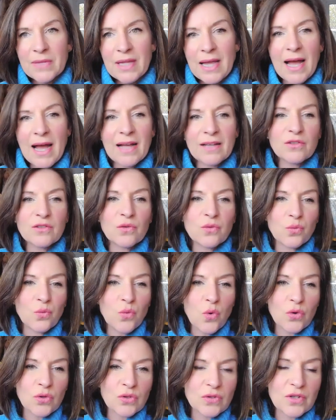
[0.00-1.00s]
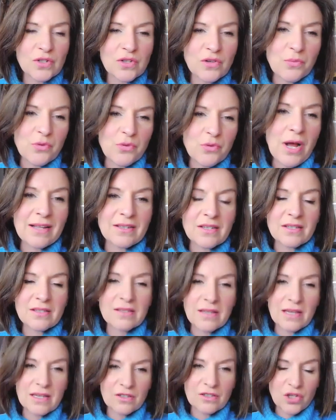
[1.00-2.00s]
And what sort of
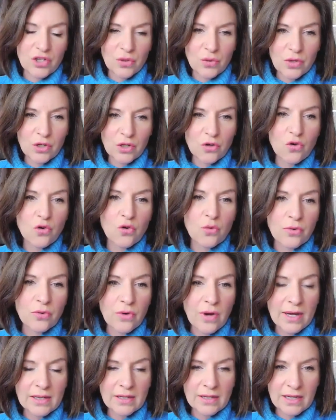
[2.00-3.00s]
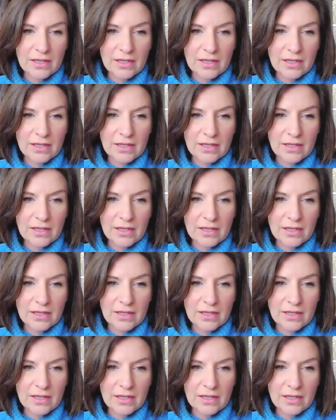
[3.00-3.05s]
practices do you incorporate